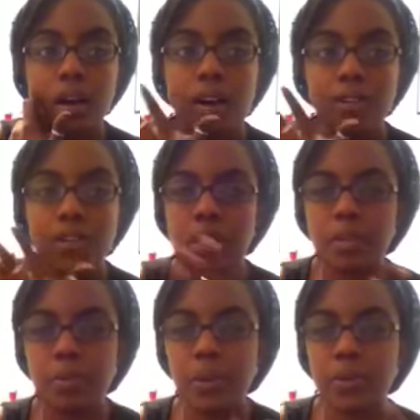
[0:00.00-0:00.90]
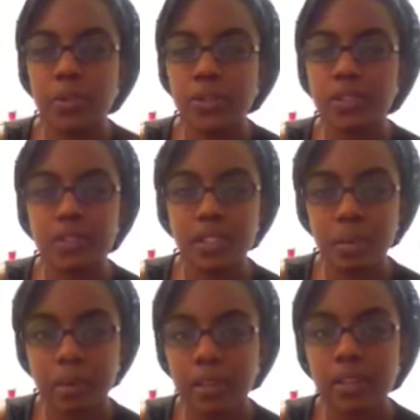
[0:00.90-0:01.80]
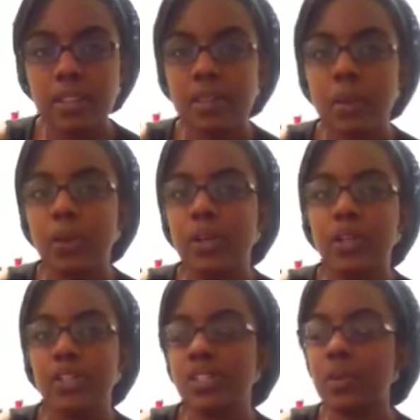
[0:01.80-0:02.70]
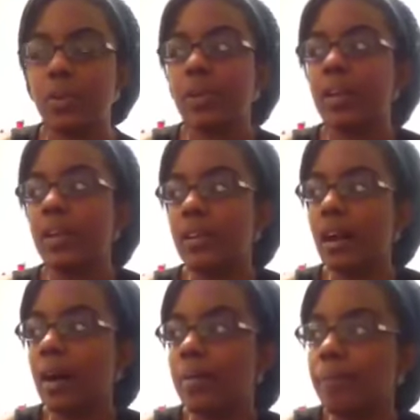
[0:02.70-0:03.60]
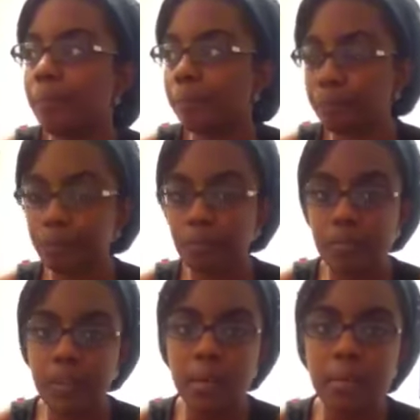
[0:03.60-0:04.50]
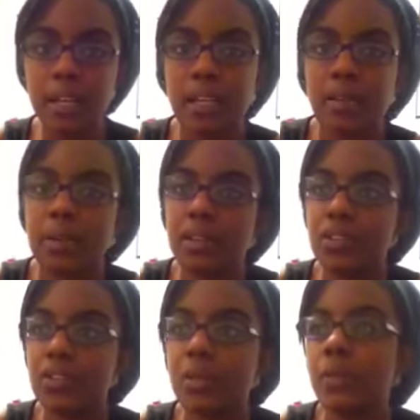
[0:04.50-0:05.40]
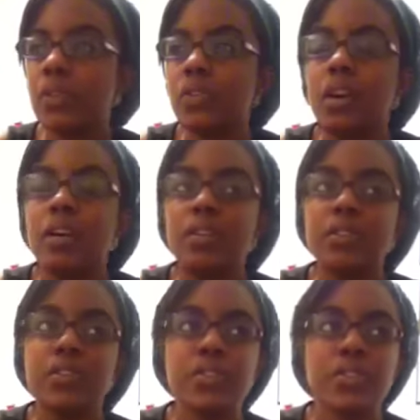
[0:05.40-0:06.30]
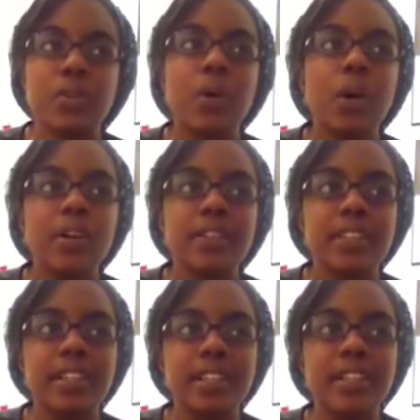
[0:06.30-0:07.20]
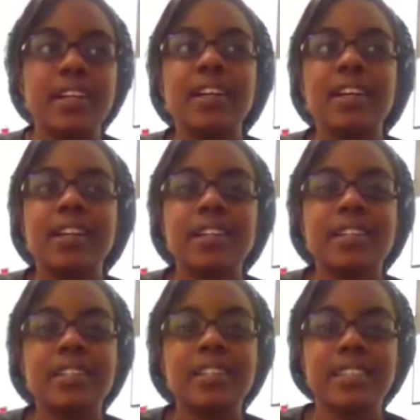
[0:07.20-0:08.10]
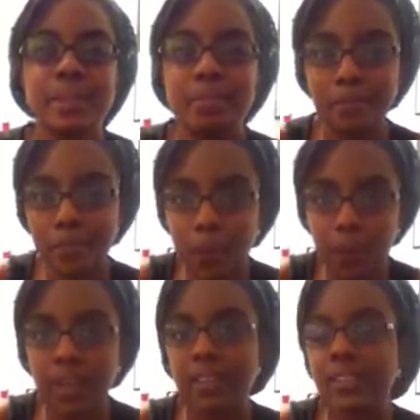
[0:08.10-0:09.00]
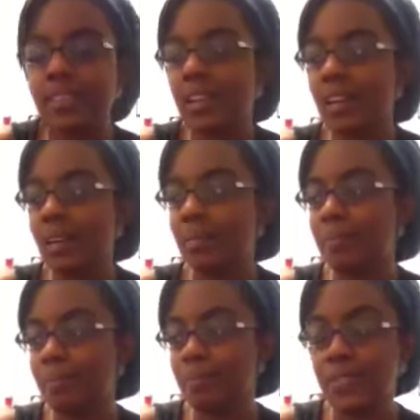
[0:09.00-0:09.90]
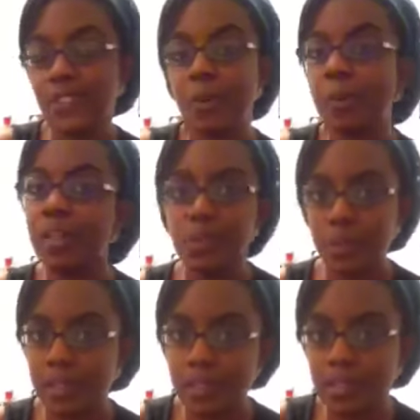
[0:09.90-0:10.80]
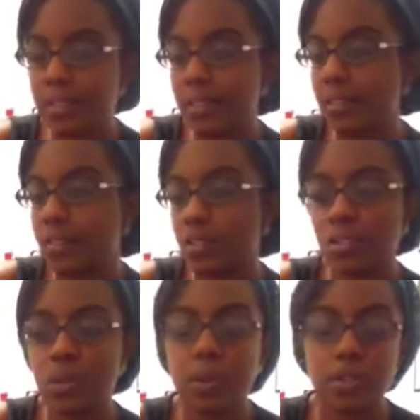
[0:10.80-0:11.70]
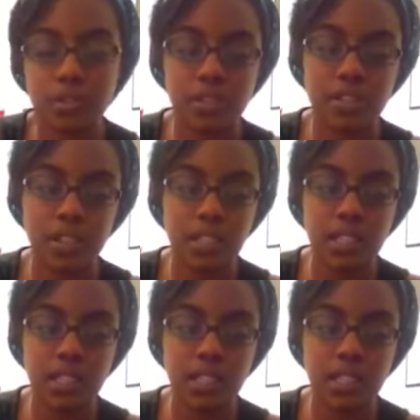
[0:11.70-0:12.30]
I'll try to post separate links, or you could just Google it. Um, But anyway, just about the trial, it was just so hard today to keep focused. Um, so many tweets, and it was just so interesting.